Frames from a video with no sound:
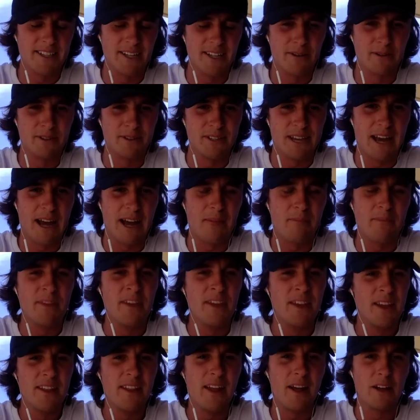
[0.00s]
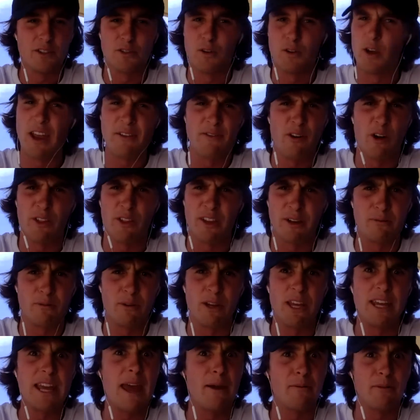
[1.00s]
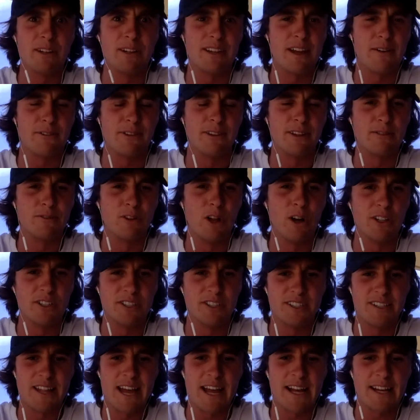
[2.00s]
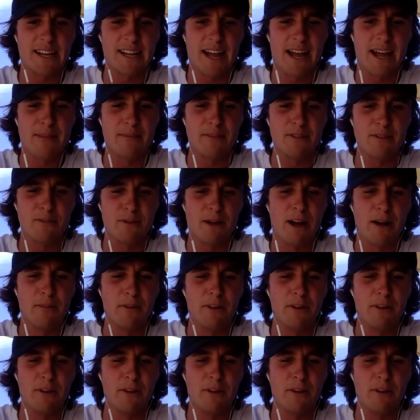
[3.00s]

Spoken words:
So it was I think we definitely lost that game as well.